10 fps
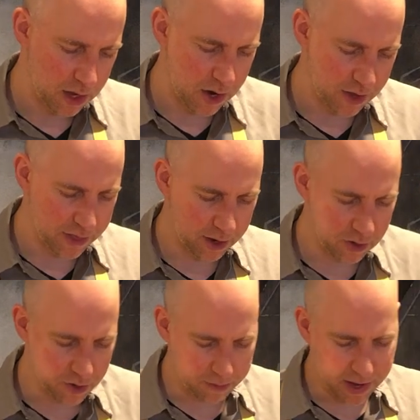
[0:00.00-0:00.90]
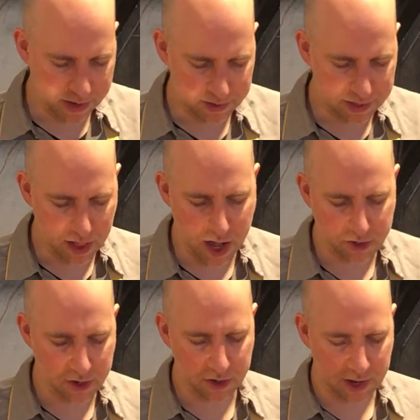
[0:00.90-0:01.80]
I think doing mint and
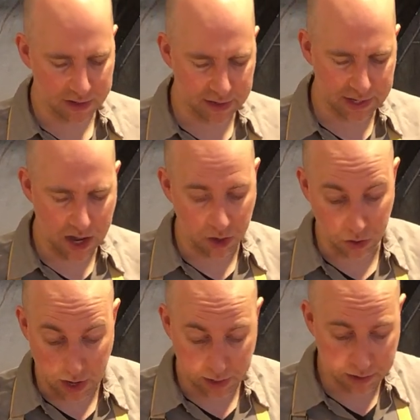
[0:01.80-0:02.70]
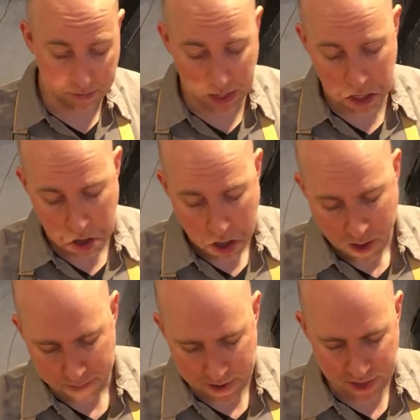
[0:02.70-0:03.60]
cilantro doesn't sound great to me,
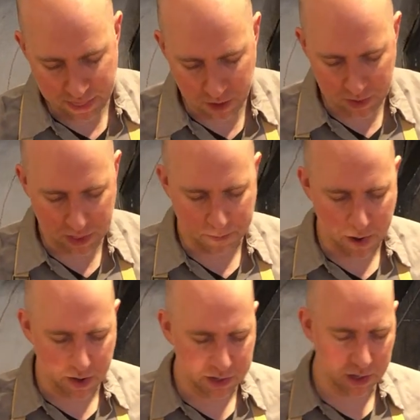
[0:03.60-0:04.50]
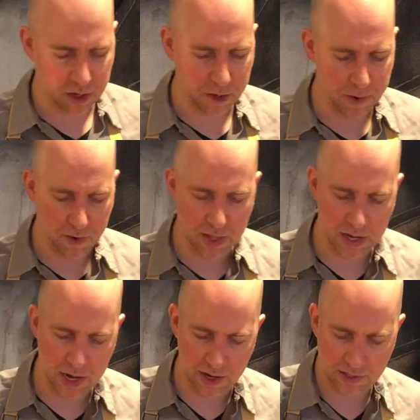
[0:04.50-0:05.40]
but I think with the parsley it could be really
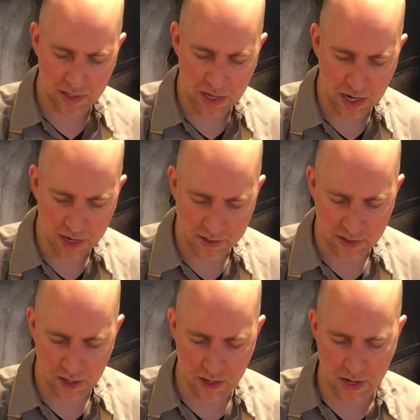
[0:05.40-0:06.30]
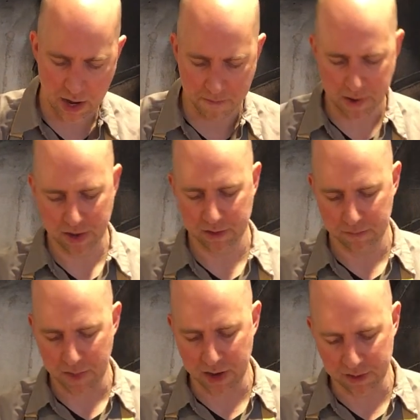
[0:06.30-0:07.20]
nice, and like I said,
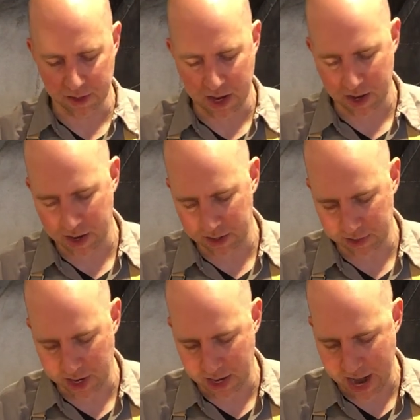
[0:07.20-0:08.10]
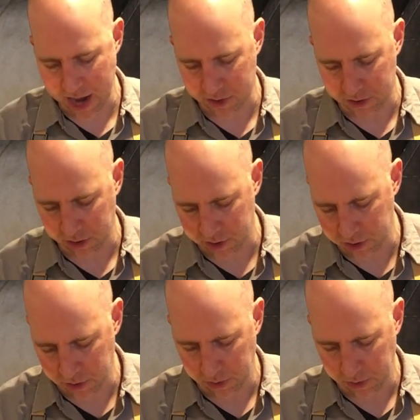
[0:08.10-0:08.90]
basil nut is a natural too.